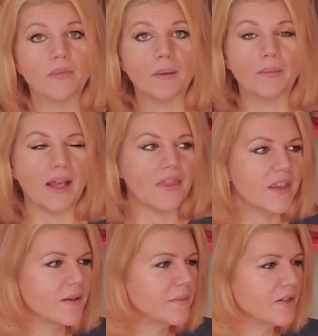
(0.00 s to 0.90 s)
I
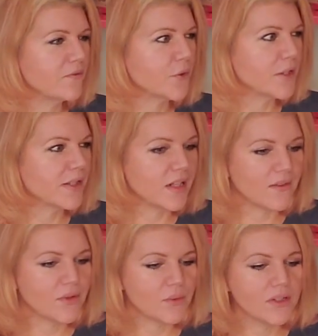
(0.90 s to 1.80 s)
think I'm going to freeze it
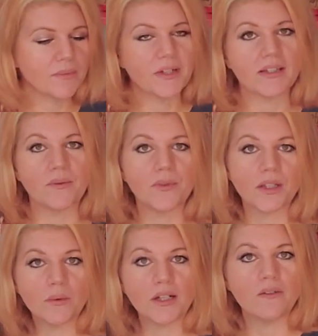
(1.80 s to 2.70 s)
afterwards because I really
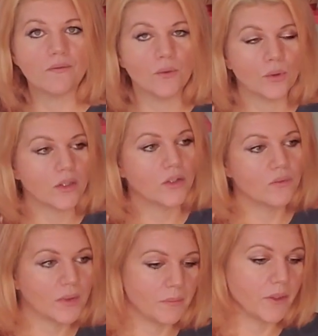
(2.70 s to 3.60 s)
want it for
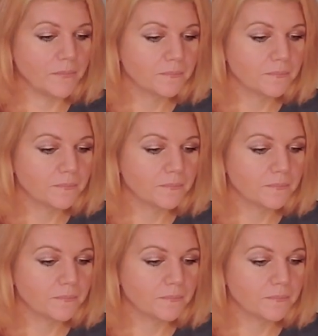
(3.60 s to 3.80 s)
November.